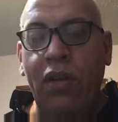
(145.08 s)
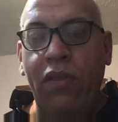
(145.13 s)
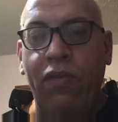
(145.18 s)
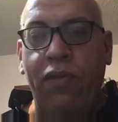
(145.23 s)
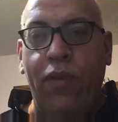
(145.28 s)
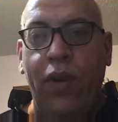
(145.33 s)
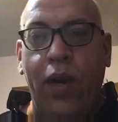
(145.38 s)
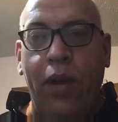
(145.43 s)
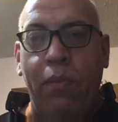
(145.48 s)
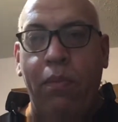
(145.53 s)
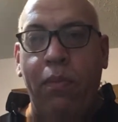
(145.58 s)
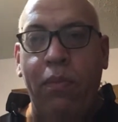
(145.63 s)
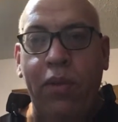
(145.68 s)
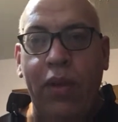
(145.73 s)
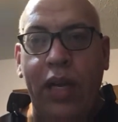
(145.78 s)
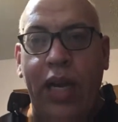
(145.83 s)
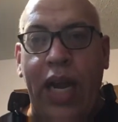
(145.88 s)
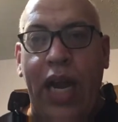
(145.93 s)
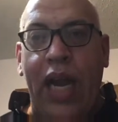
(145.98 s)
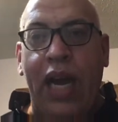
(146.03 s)
from
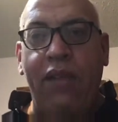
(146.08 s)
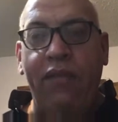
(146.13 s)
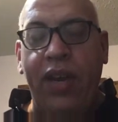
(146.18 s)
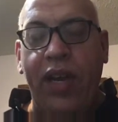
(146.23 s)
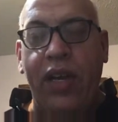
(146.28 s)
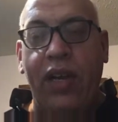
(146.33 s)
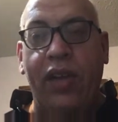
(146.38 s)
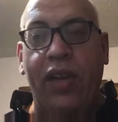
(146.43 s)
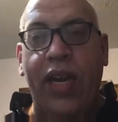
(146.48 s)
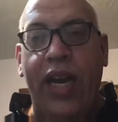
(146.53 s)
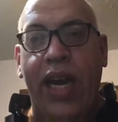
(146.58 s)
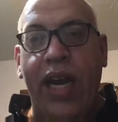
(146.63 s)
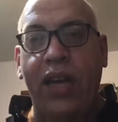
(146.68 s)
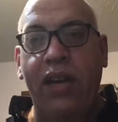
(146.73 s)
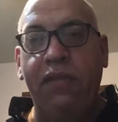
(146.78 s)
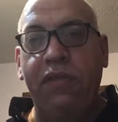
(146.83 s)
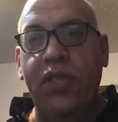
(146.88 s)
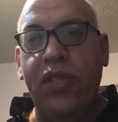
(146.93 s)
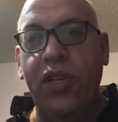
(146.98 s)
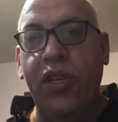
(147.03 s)
having a lack
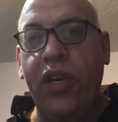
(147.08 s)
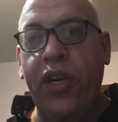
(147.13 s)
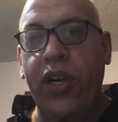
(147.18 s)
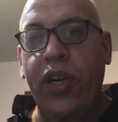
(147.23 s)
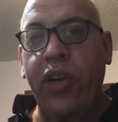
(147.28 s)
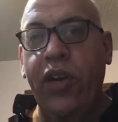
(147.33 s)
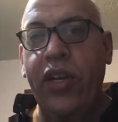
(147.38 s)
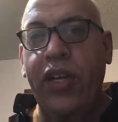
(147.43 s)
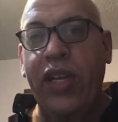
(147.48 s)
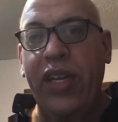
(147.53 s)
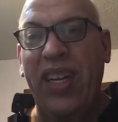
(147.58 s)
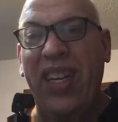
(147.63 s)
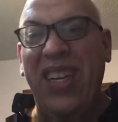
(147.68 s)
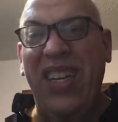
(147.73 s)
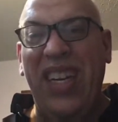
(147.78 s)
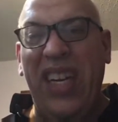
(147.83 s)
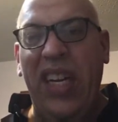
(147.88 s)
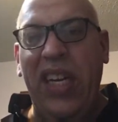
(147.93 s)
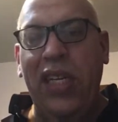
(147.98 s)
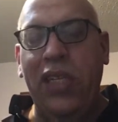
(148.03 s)
of security. They
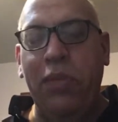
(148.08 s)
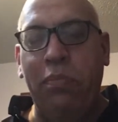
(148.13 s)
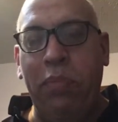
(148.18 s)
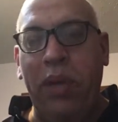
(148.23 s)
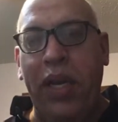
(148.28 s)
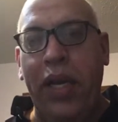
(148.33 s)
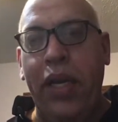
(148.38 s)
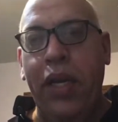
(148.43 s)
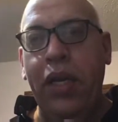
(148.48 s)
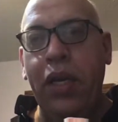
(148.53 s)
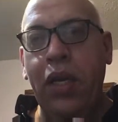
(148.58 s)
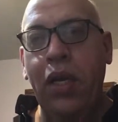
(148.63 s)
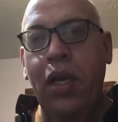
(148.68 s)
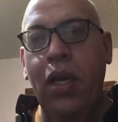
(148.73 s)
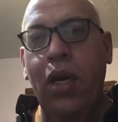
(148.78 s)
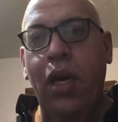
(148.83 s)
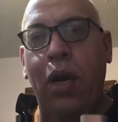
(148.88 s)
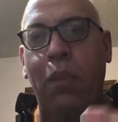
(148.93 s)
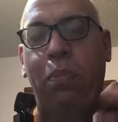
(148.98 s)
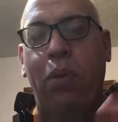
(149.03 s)
need to be
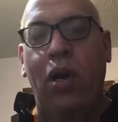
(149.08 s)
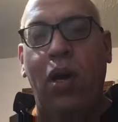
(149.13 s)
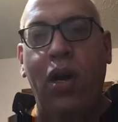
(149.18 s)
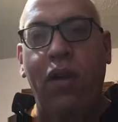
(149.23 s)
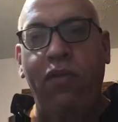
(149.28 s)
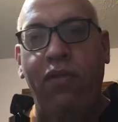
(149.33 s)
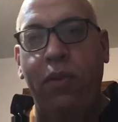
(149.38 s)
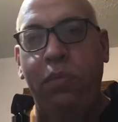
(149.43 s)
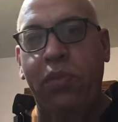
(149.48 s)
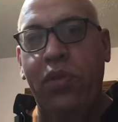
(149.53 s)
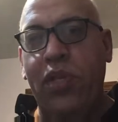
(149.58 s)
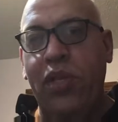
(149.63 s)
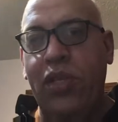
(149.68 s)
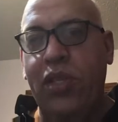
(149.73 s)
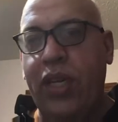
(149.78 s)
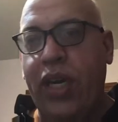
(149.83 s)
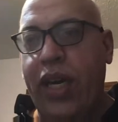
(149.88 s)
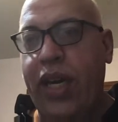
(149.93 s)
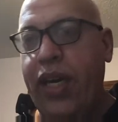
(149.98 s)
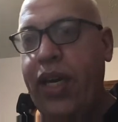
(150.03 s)
apart from
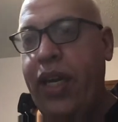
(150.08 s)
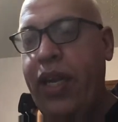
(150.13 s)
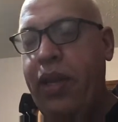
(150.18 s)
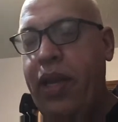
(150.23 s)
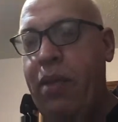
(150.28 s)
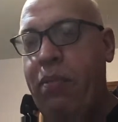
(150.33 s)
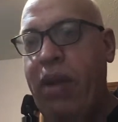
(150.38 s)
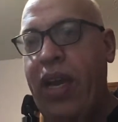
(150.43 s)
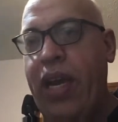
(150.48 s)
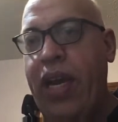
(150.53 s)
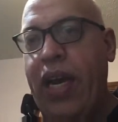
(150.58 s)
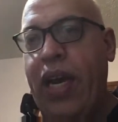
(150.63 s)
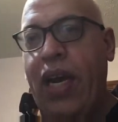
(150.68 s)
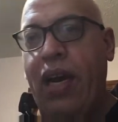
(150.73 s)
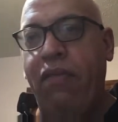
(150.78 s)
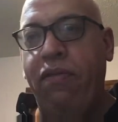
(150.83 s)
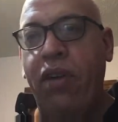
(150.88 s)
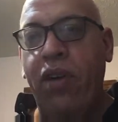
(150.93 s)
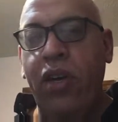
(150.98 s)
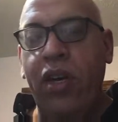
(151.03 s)
society. They may
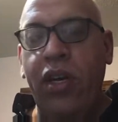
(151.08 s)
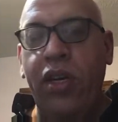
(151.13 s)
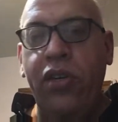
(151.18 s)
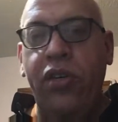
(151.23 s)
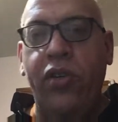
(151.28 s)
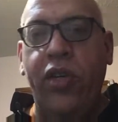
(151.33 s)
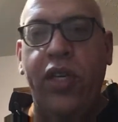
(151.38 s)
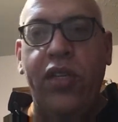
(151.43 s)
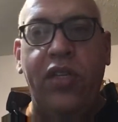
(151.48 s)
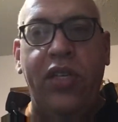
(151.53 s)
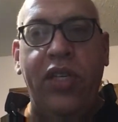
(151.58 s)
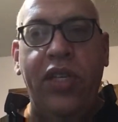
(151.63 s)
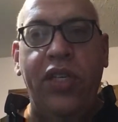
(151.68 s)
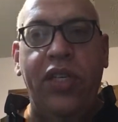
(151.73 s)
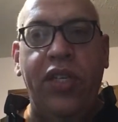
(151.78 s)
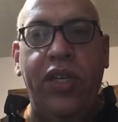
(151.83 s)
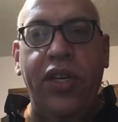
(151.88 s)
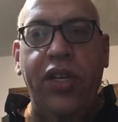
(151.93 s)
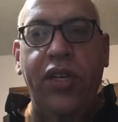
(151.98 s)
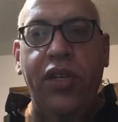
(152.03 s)
have trust
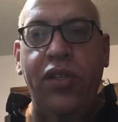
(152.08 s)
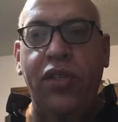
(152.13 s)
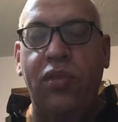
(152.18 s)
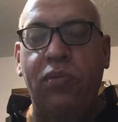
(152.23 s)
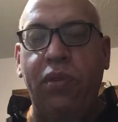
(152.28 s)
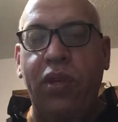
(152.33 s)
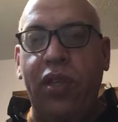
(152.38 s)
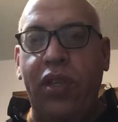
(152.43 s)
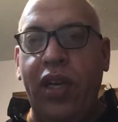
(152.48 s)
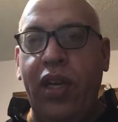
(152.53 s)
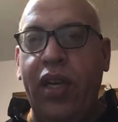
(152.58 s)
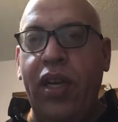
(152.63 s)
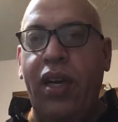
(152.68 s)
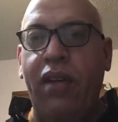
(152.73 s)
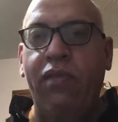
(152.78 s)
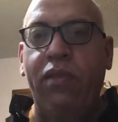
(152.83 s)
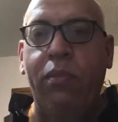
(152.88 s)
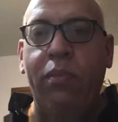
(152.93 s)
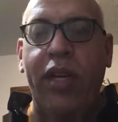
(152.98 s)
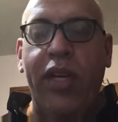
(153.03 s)
issues with the
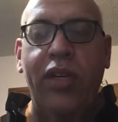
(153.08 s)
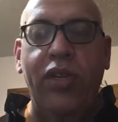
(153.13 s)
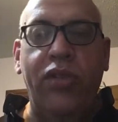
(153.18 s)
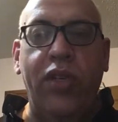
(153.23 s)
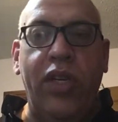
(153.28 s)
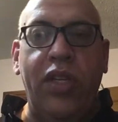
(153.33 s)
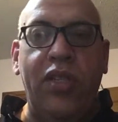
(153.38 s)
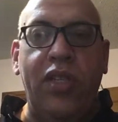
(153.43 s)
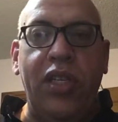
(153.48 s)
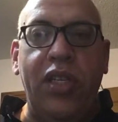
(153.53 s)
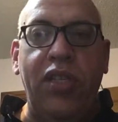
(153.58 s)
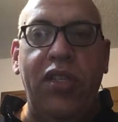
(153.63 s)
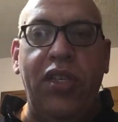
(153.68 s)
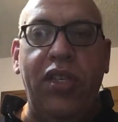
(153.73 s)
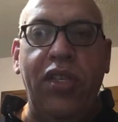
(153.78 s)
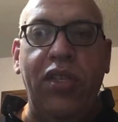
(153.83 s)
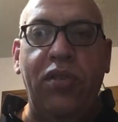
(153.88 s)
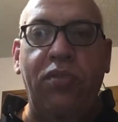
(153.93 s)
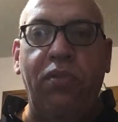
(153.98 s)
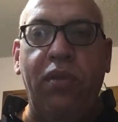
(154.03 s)
government, trust
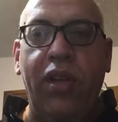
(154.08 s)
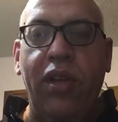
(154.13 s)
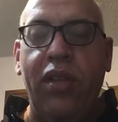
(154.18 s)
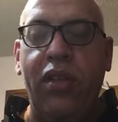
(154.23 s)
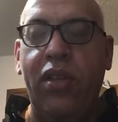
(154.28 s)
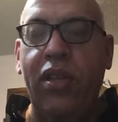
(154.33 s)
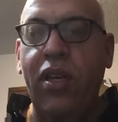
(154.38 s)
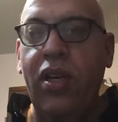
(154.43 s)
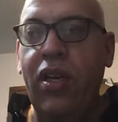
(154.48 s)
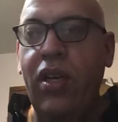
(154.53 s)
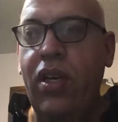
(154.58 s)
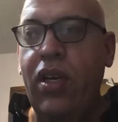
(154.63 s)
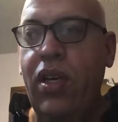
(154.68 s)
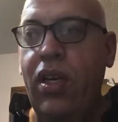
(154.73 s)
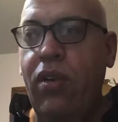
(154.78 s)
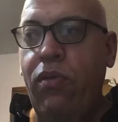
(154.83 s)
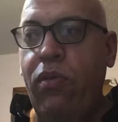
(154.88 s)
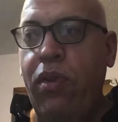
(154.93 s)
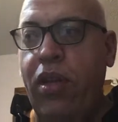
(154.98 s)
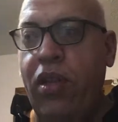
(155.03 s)
issues with
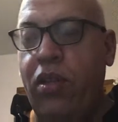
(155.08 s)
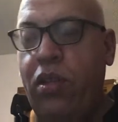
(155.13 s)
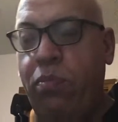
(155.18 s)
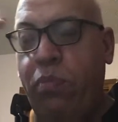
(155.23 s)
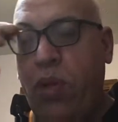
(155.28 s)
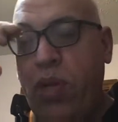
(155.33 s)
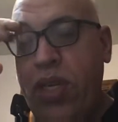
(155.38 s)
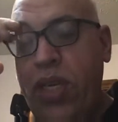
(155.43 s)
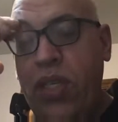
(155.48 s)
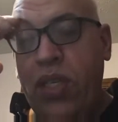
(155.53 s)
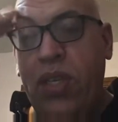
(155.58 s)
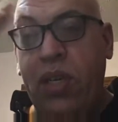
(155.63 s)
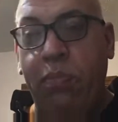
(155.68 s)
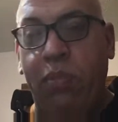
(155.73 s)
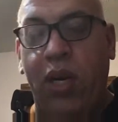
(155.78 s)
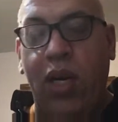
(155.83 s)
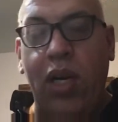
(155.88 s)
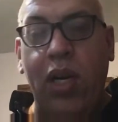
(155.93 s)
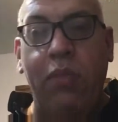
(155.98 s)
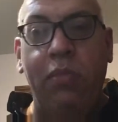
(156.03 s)
police
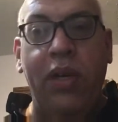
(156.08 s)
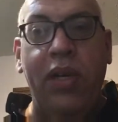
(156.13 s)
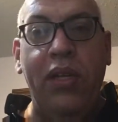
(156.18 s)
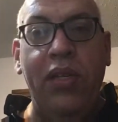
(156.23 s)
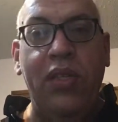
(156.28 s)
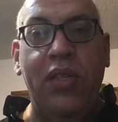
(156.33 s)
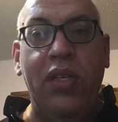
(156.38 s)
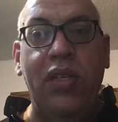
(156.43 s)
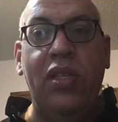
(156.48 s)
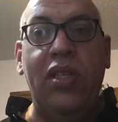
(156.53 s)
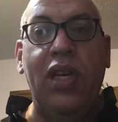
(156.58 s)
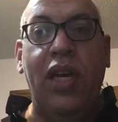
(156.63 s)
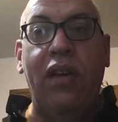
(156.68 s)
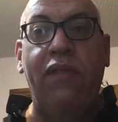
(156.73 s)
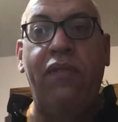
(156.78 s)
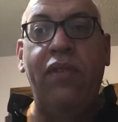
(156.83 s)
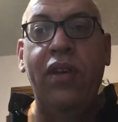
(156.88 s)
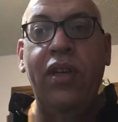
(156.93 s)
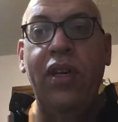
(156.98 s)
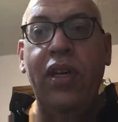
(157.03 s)
departments and
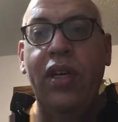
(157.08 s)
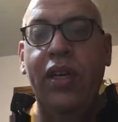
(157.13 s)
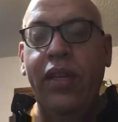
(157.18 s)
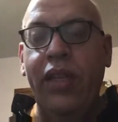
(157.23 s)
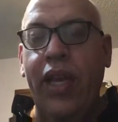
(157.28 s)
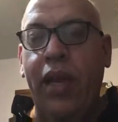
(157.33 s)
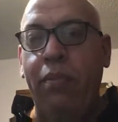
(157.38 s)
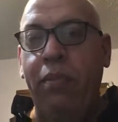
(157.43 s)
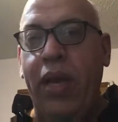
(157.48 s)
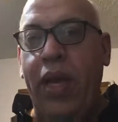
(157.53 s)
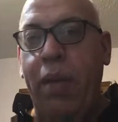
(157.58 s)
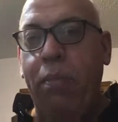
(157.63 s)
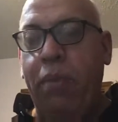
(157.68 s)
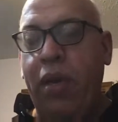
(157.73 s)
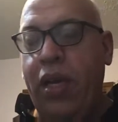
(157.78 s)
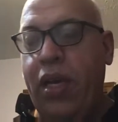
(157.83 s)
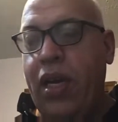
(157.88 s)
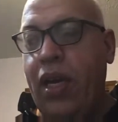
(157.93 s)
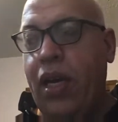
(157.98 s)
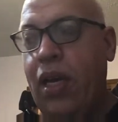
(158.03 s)
stuff. They may
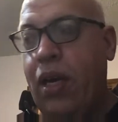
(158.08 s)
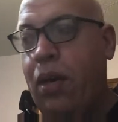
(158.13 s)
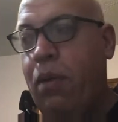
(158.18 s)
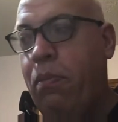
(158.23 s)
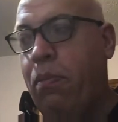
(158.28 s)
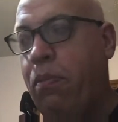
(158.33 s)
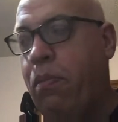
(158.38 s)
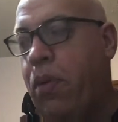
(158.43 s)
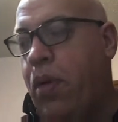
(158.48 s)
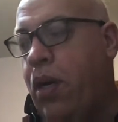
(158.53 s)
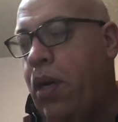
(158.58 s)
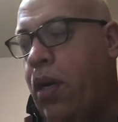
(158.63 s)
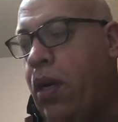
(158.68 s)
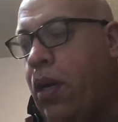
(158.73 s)
become